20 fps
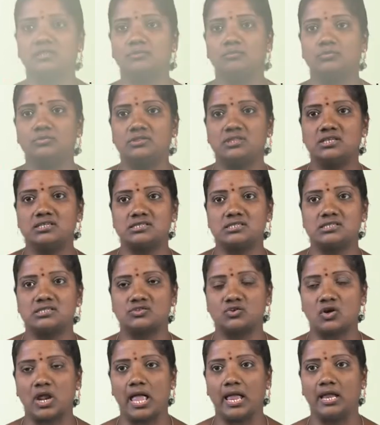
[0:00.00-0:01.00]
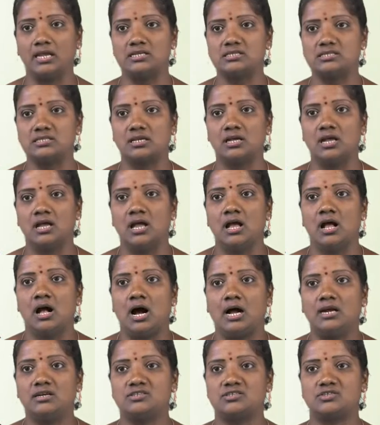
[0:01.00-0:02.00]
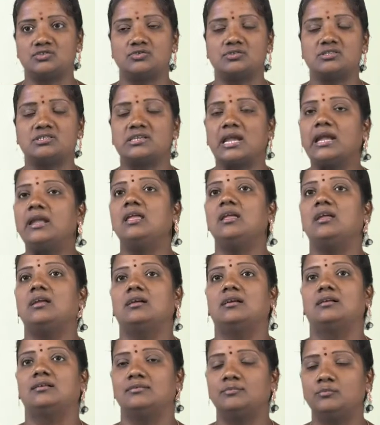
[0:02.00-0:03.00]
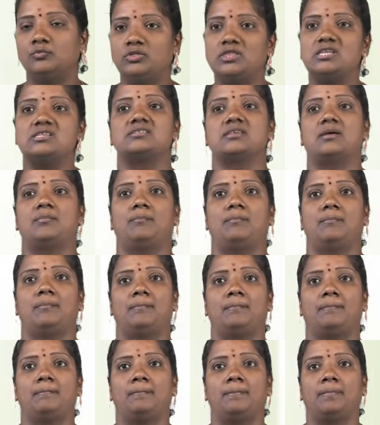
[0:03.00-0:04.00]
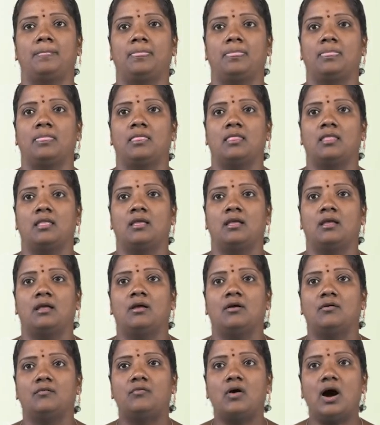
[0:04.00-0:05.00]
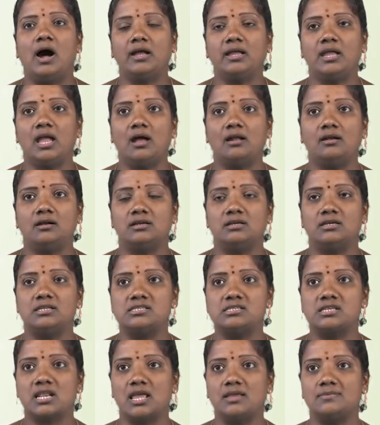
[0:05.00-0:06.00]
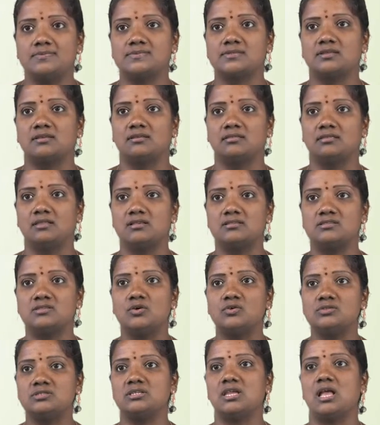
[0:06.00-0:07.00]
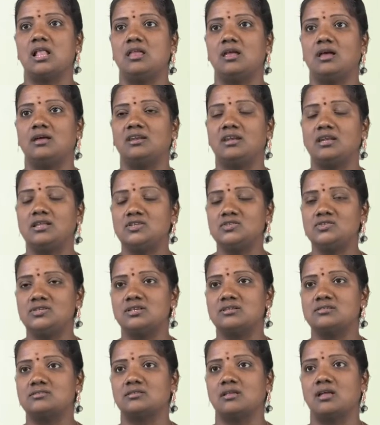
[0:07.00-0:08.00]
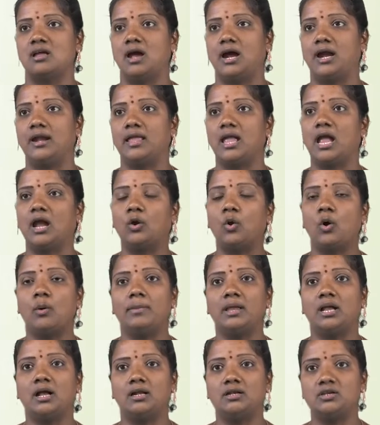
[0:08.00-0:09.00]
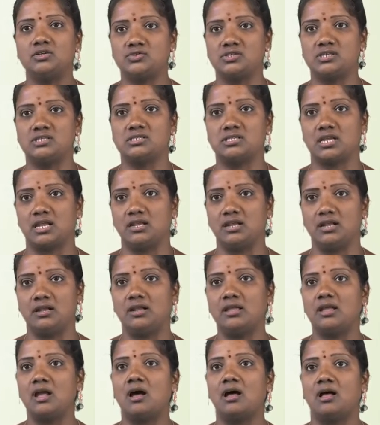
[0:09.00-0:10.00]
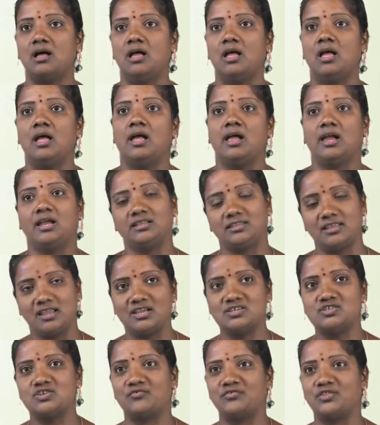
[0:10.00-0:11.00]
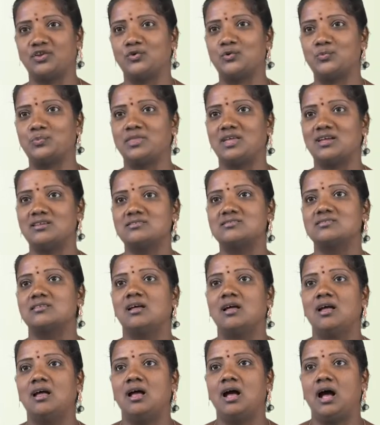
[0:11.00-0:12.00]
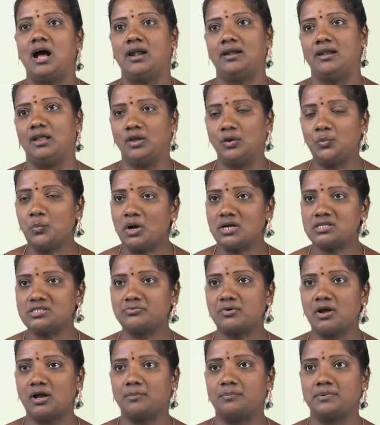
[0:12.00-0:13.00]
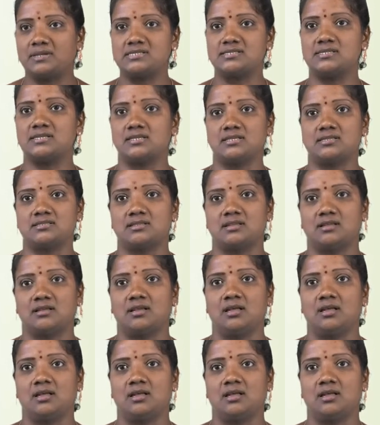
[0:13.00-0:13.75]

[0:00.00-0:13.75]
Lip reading: the Buddhist shrines and to study Buddhism. Fagian describes the social, religious and economic conditions in India in the age of the Guptas, and Yuan Shuang presents